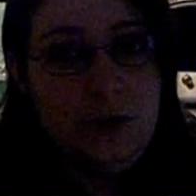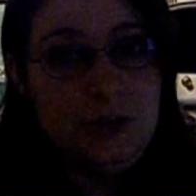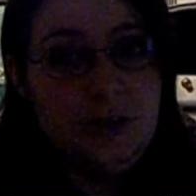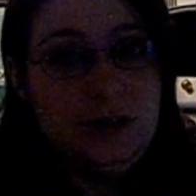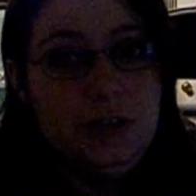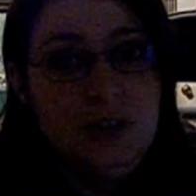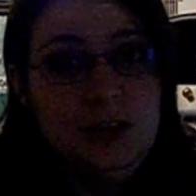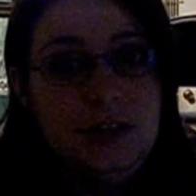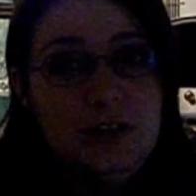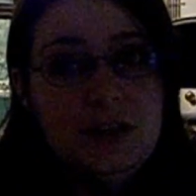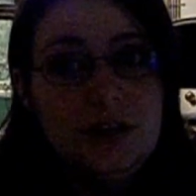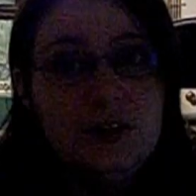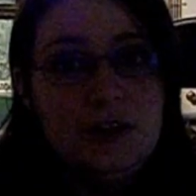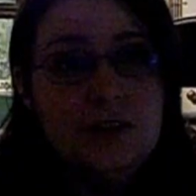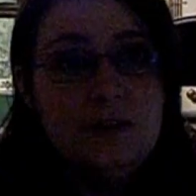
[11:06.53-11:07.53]
water.
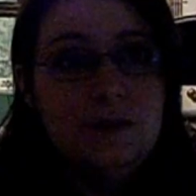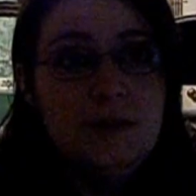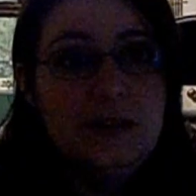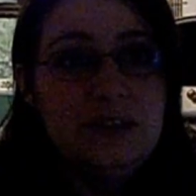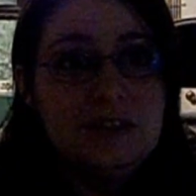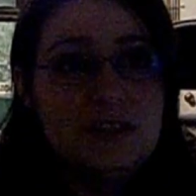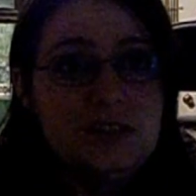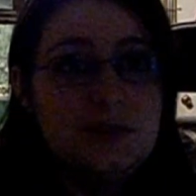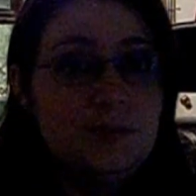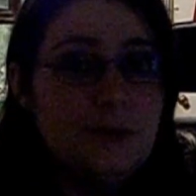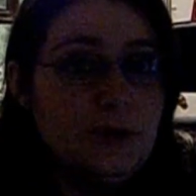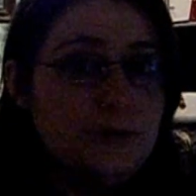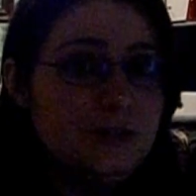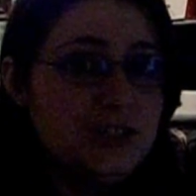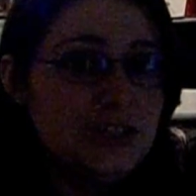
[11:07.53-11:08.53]
These
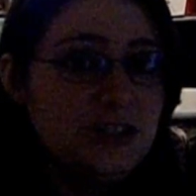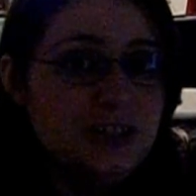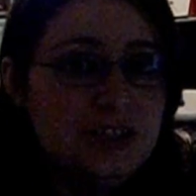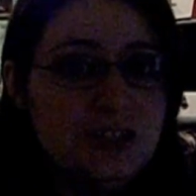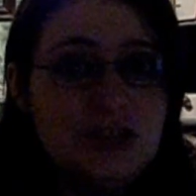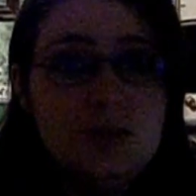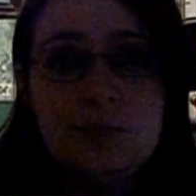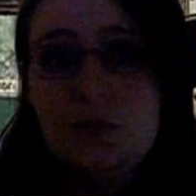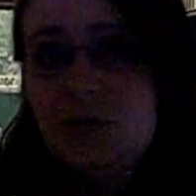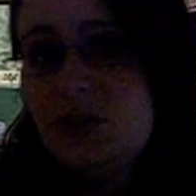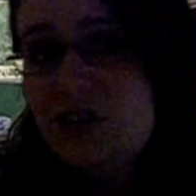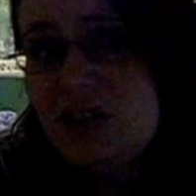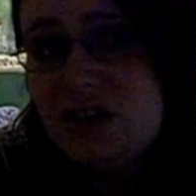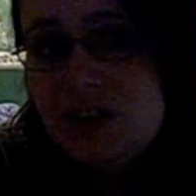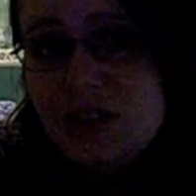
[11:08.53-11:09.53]
explosions,
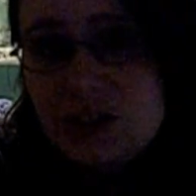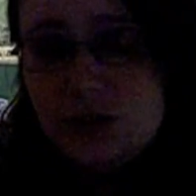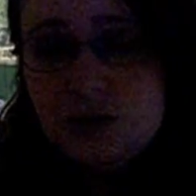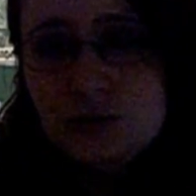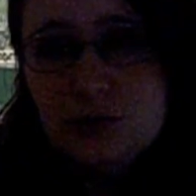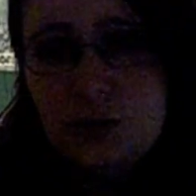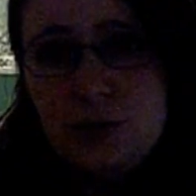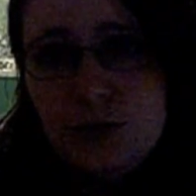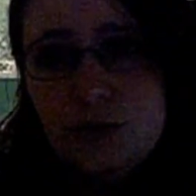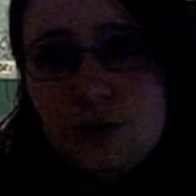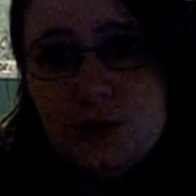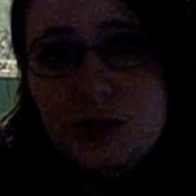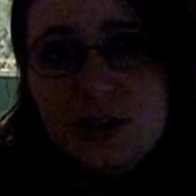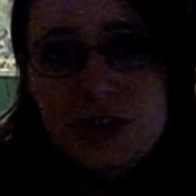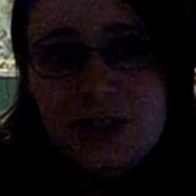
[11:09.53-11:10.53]
completely
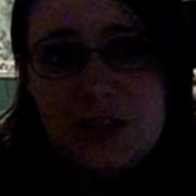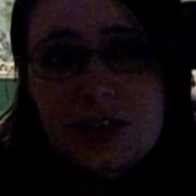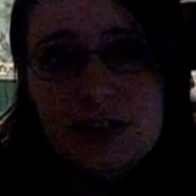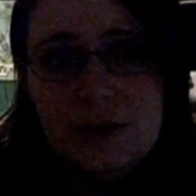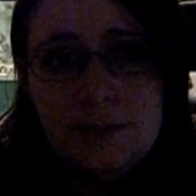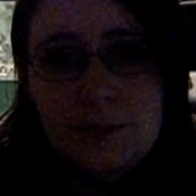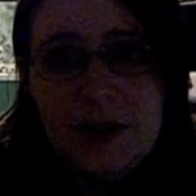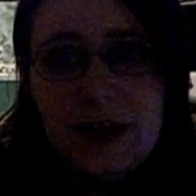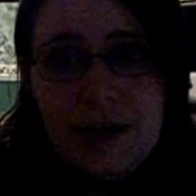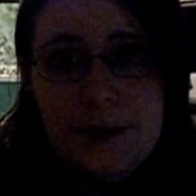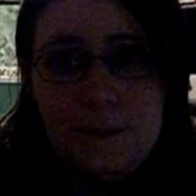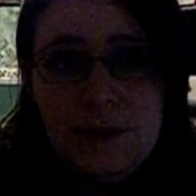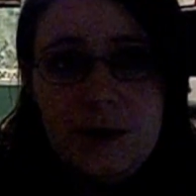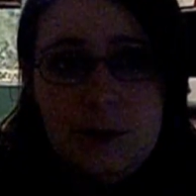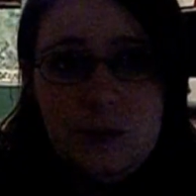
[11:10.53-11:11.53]
controlled by
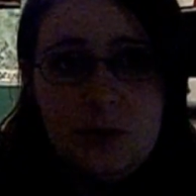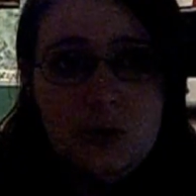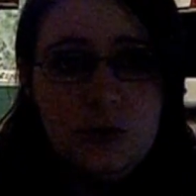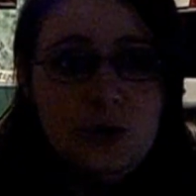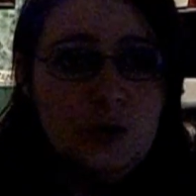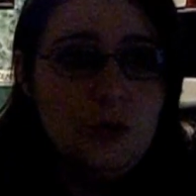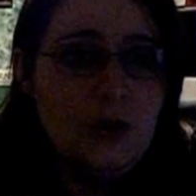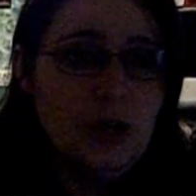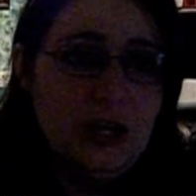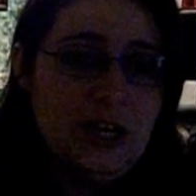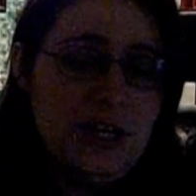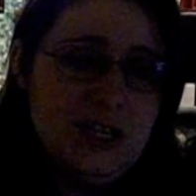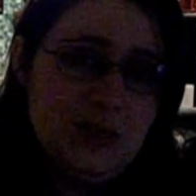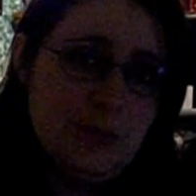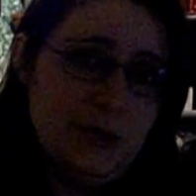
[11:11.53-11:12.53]
people who are
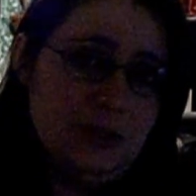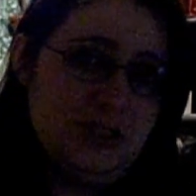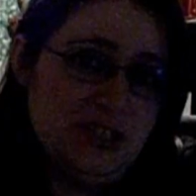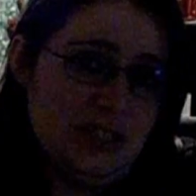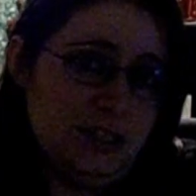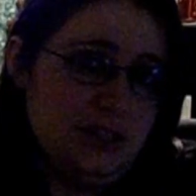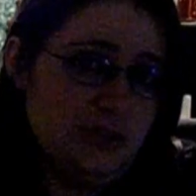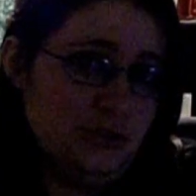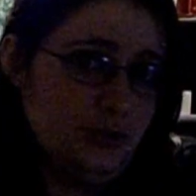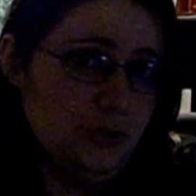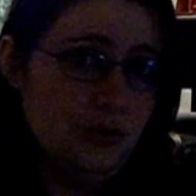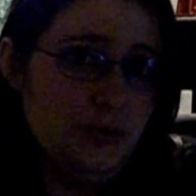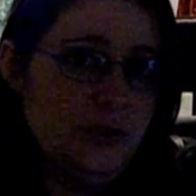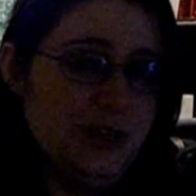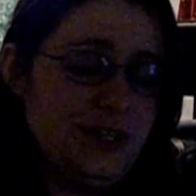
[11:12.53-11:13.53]
experts in
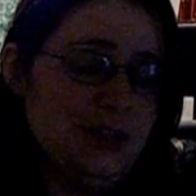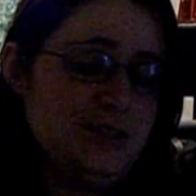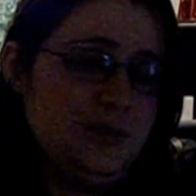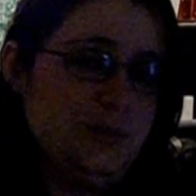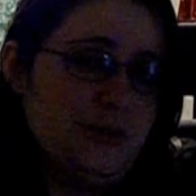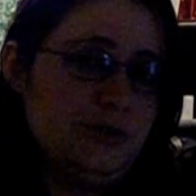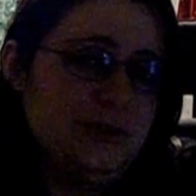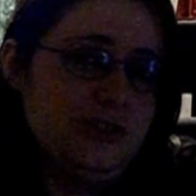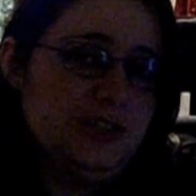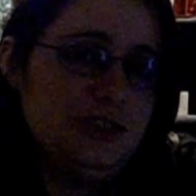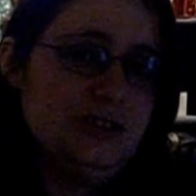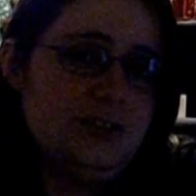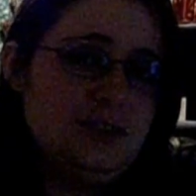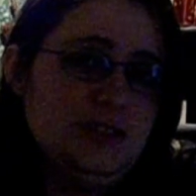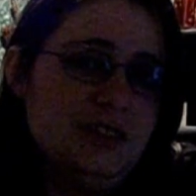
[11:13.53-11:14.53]
controlling
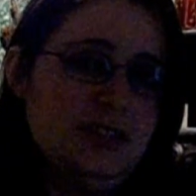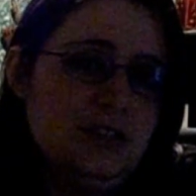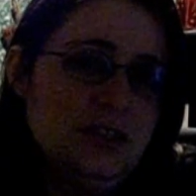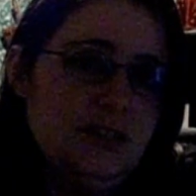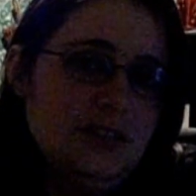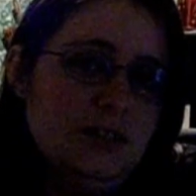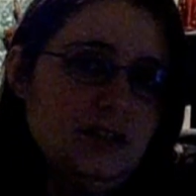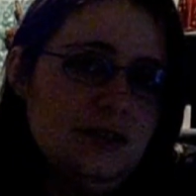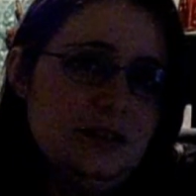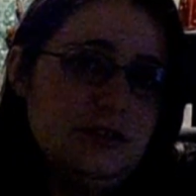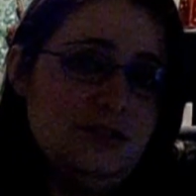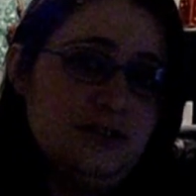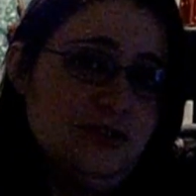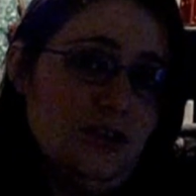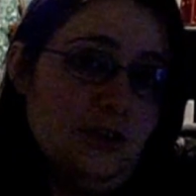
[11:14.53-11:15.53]
explosions.
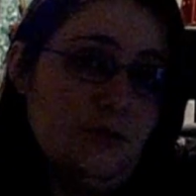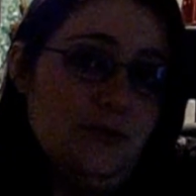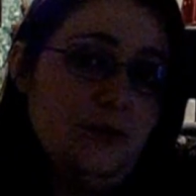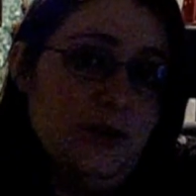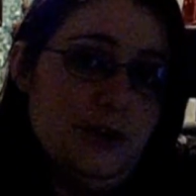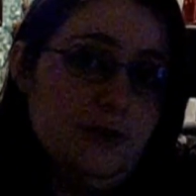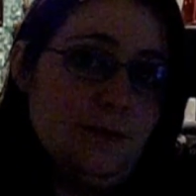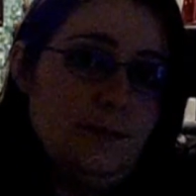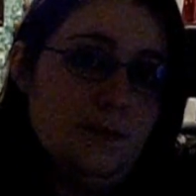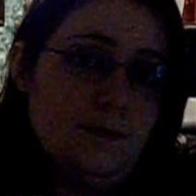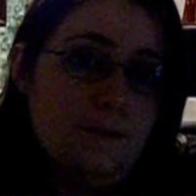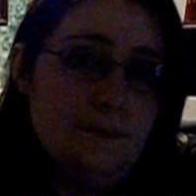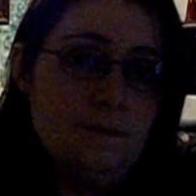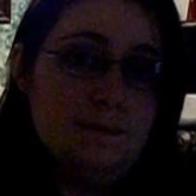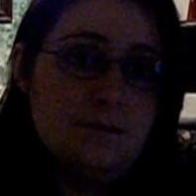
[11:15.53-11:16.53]
It's not real.
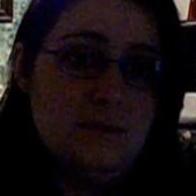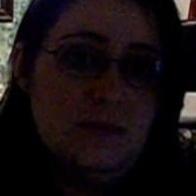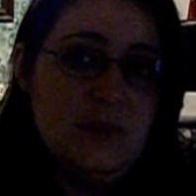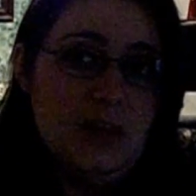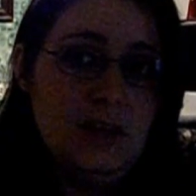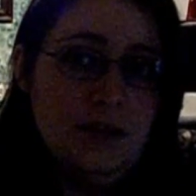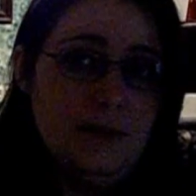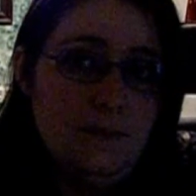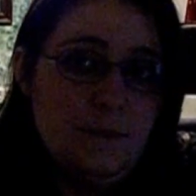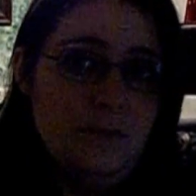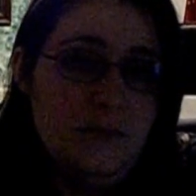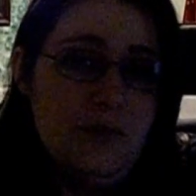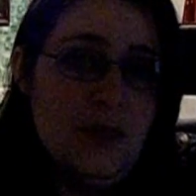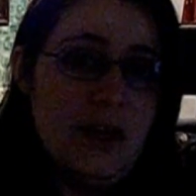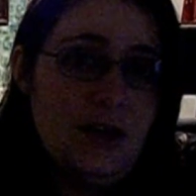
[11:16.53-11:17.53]

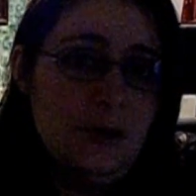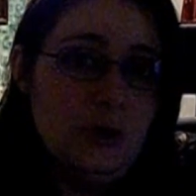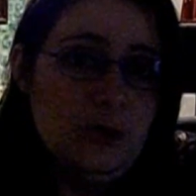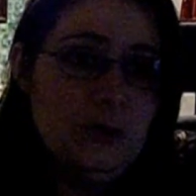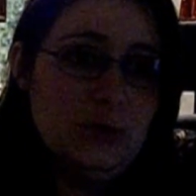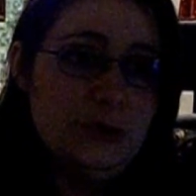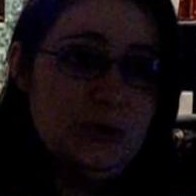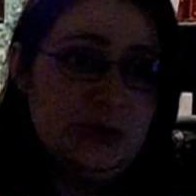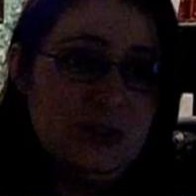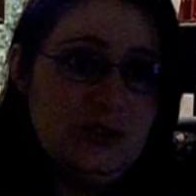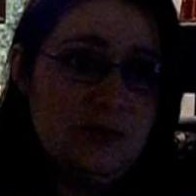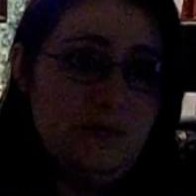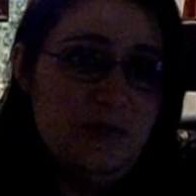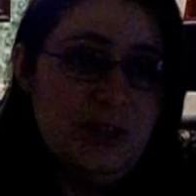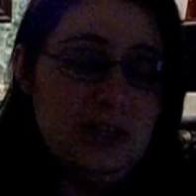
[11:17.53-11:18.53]
And
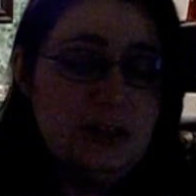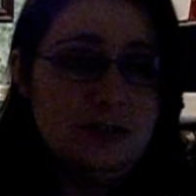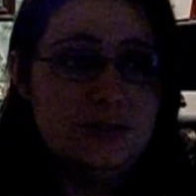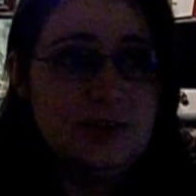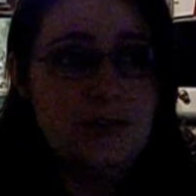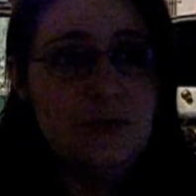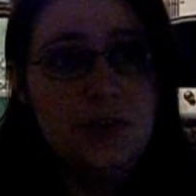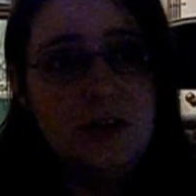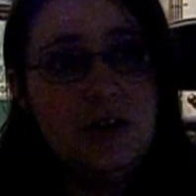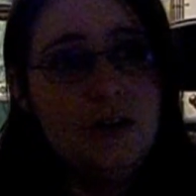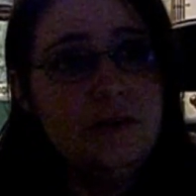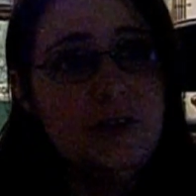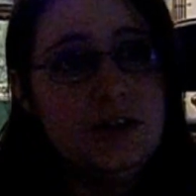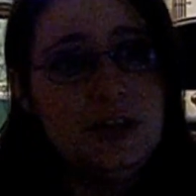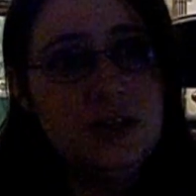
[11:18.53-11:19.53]
those vehicles over
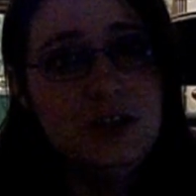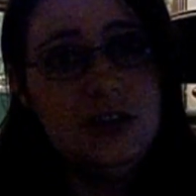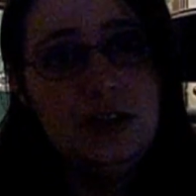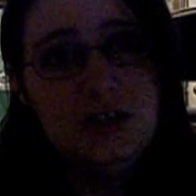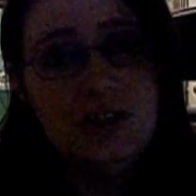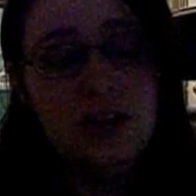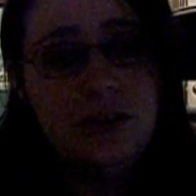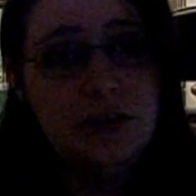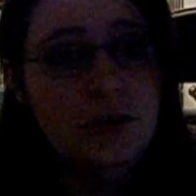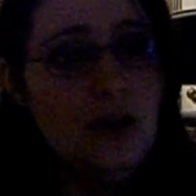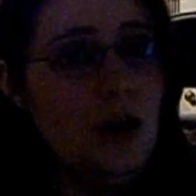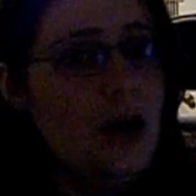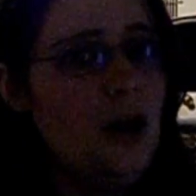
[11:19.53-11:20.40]
there running into each other,